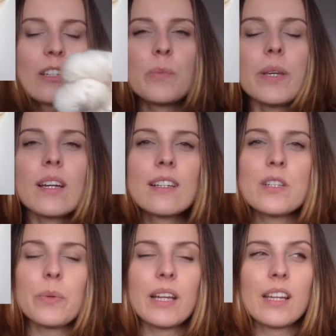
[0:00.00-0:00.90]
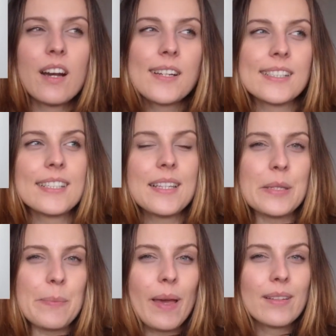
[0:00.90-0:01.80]
To be honest, when I got it, it
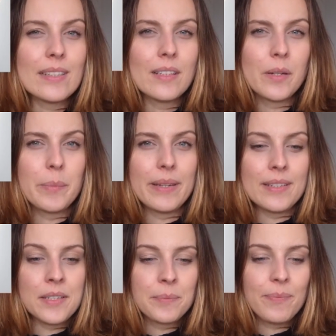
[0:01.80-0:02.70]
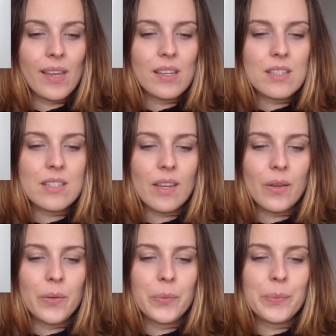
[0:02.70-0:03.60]
smelled a little bit.
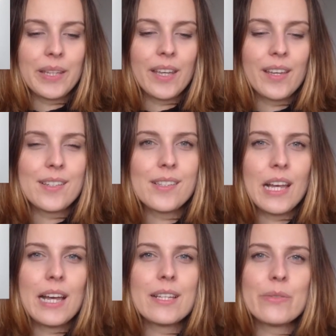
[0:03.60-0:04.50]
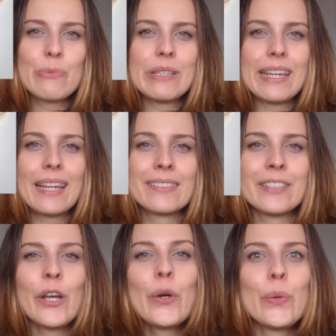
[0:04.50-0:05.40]
So, because as we can
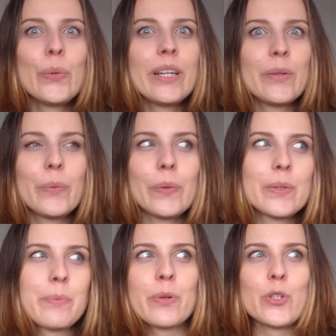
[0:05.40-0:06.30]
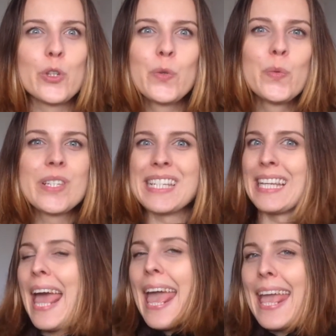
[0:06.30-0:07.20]
know, it was produced in
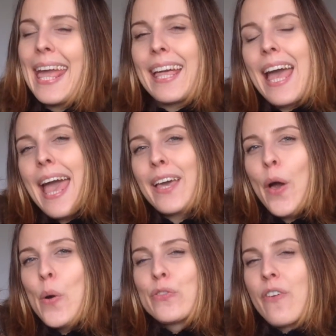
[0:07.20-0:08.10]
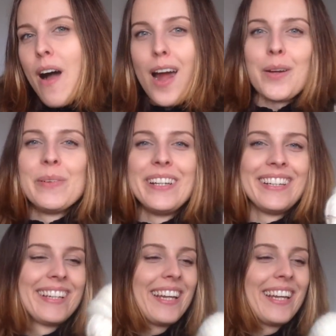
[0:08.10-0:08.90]
an eco farm.